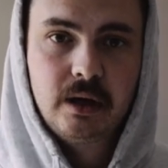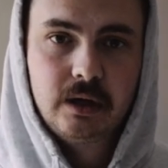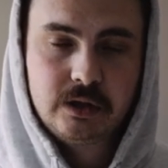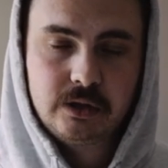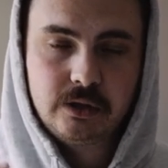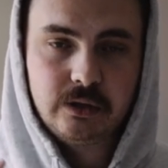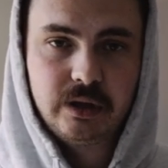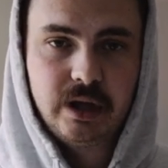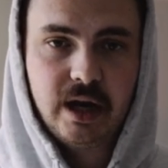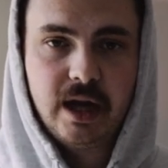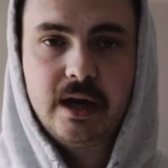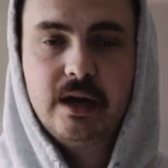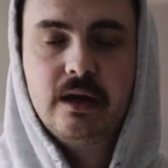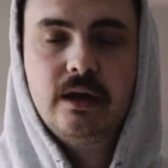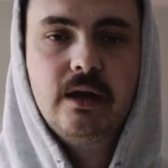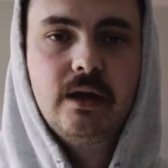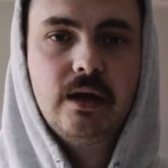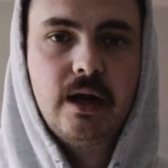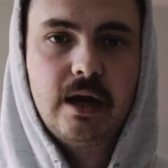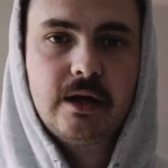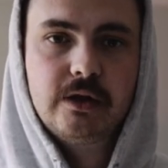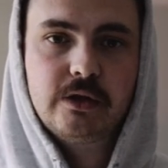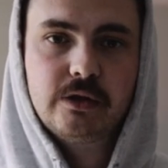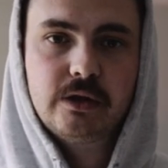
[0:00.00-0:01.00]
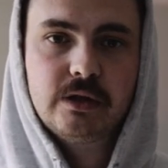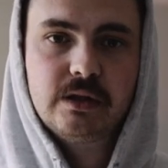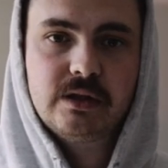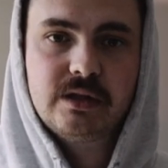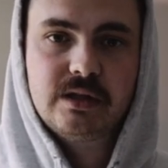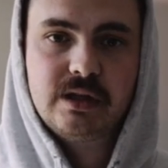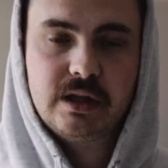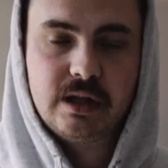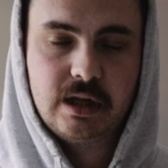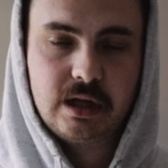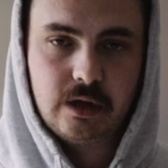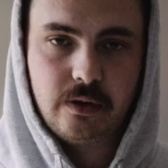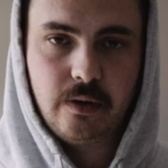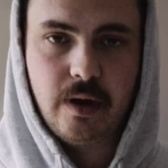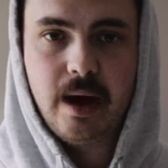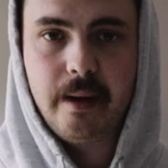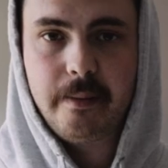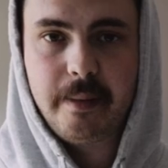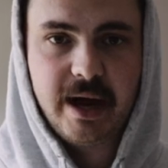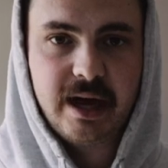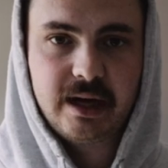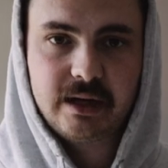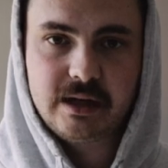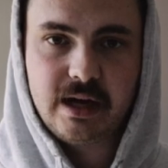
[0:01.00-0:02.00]
to get in an entrance and then you air
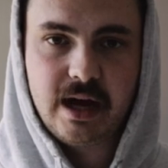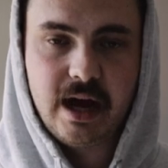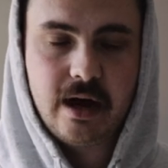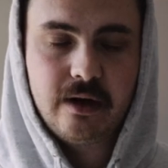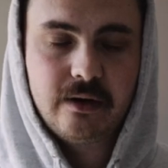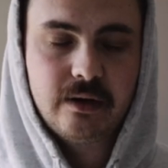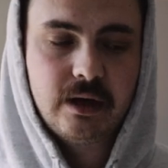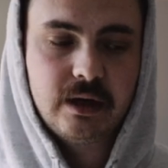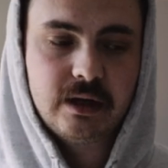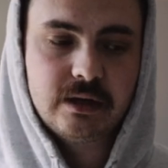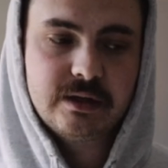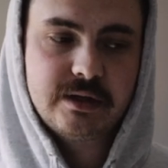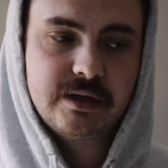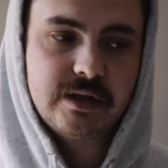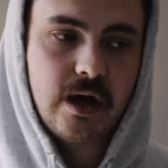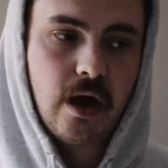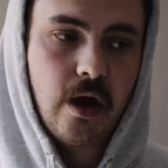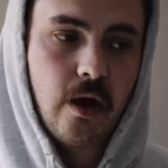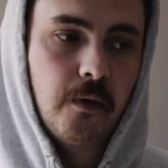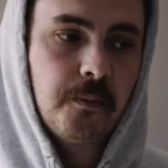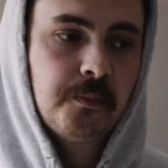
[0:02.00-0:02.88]
back down. And so